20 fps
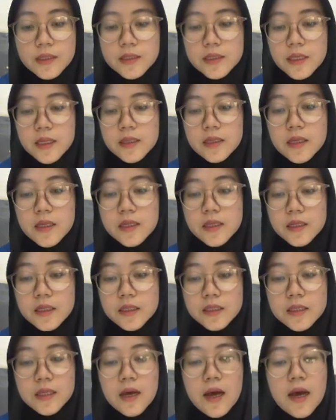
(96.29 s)
the sentence
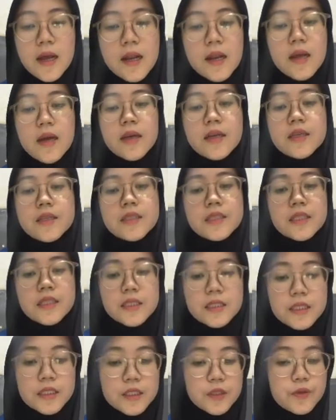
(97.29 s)
is Anna is
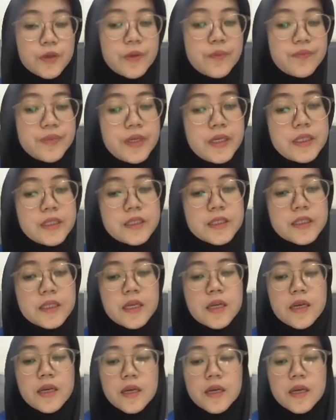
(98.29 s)
easy to impress.